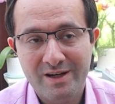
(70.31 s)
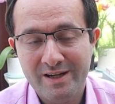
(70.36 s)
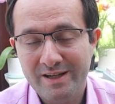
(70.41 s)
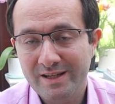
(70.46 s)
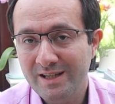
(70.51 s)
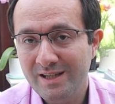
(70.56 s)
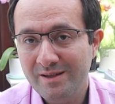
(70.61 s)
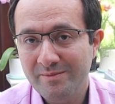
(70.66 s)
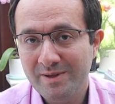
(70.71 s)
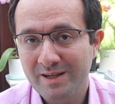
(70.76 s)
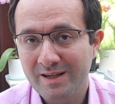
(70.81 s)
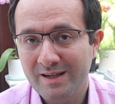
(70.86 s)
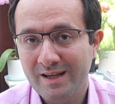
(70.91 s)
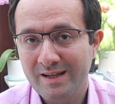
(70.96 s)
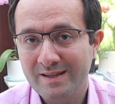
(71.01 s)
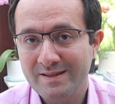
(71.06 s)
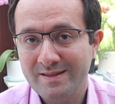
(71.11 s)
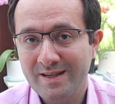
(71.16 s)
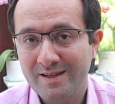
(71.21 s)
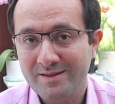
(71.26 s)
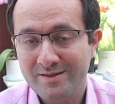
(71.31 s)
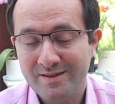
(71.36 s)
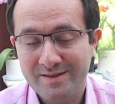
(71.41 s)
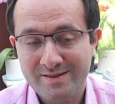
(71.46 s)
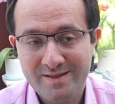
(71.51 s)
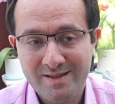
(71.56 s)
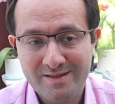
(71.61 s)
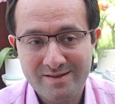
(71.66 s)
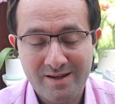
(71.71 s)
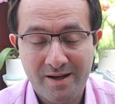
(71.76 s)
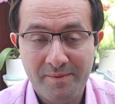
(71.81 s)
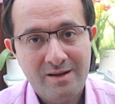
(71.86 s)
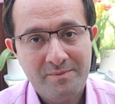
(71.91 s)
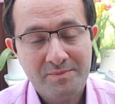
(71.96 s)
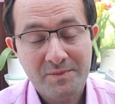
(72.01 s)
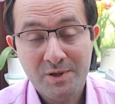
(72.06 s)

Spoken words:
and email, etc., etc.